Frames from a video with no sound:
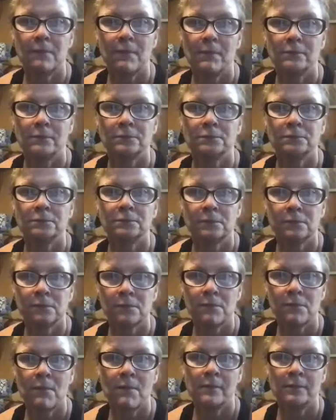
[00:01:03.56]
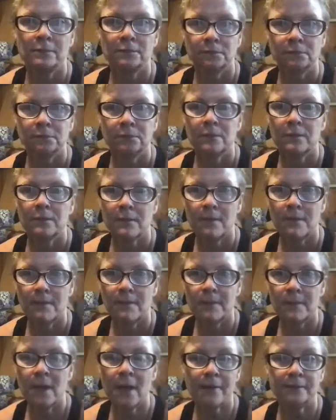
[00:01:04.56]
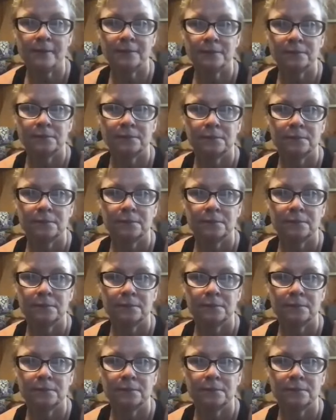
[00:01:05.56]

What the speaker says: You follow what I'm saying? And you got to get